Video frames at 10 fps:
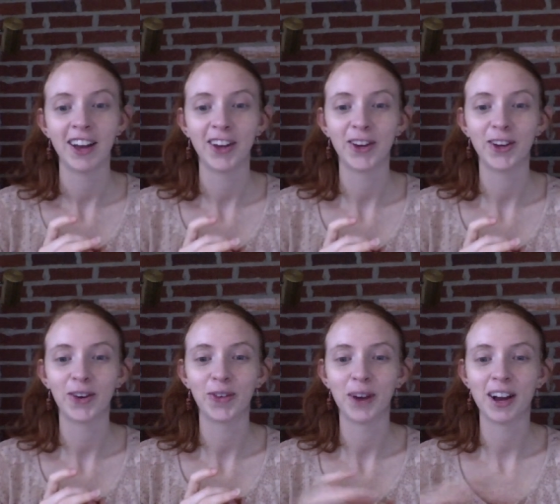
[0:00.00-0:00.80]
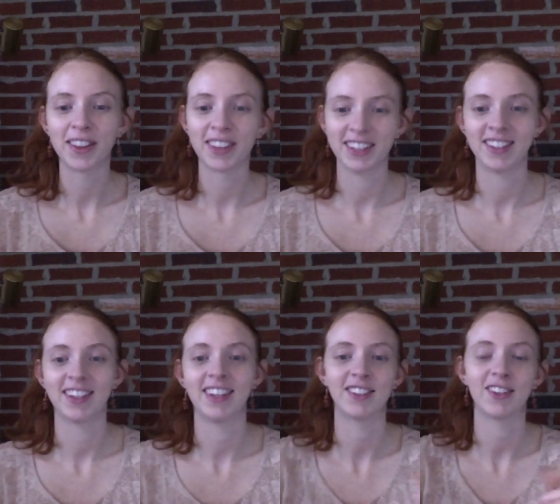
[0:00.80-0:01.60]
a good wealth
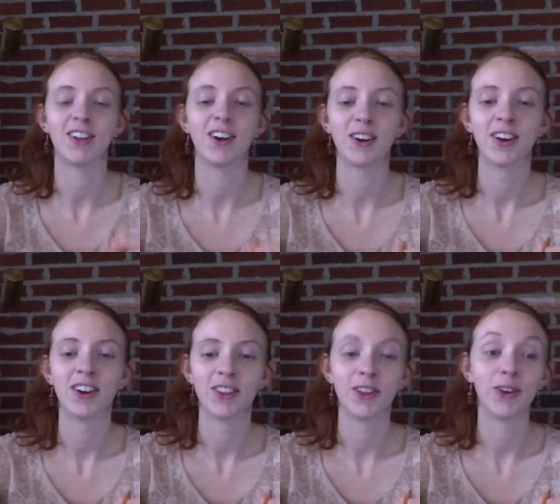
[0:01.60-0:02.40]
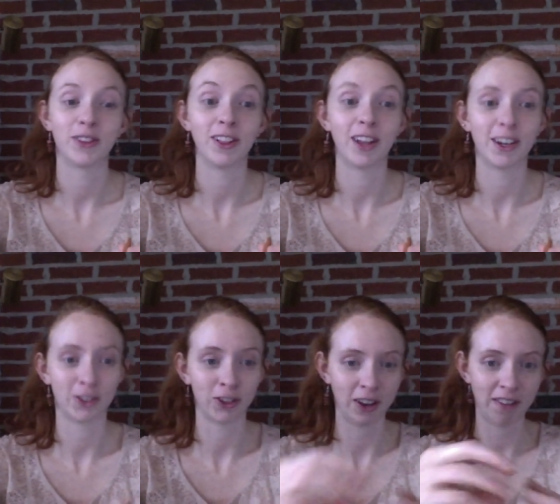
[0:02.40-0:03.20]
incense along those
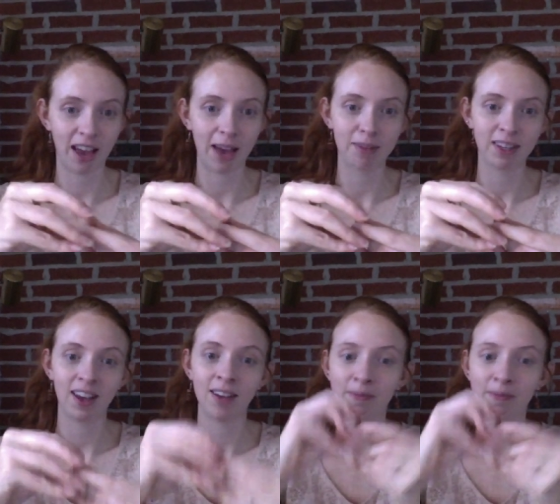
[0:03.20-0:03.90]
luxury vibes.